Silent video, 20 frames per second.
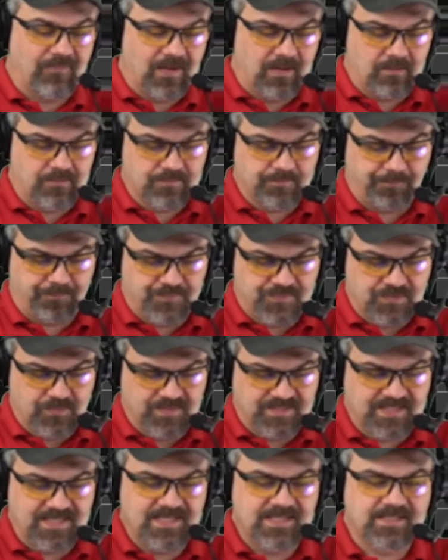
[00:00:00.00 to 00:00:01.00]
file,
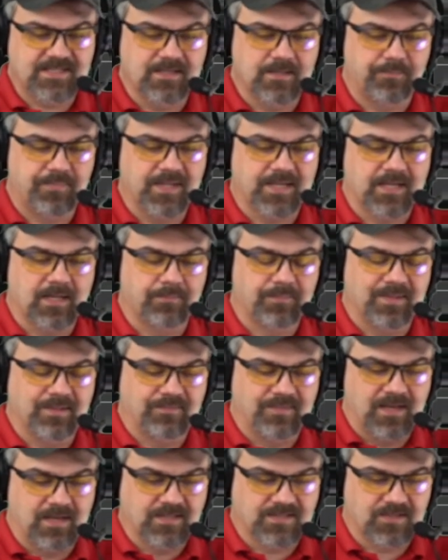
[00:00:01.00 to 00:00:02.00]
so it's easy to pick up
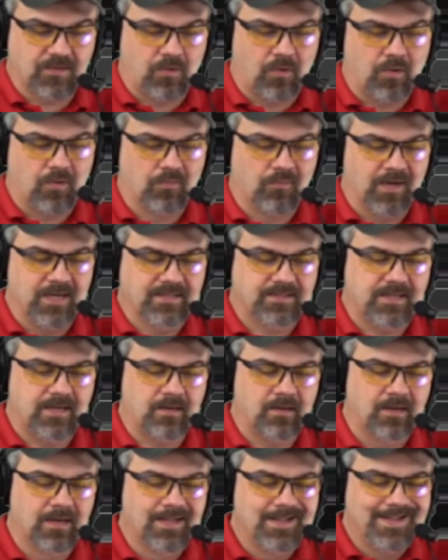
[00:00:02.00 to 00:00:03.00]
that it's all right
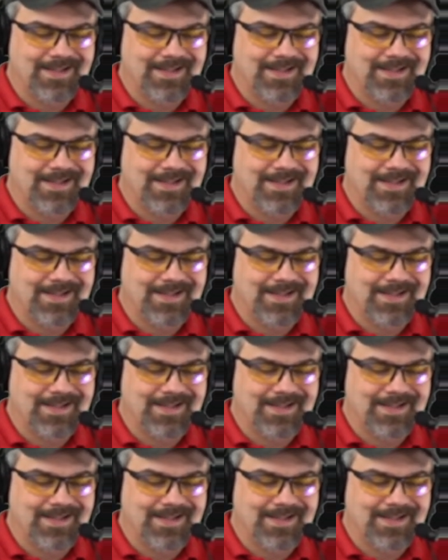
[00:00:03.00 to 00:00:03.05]
there.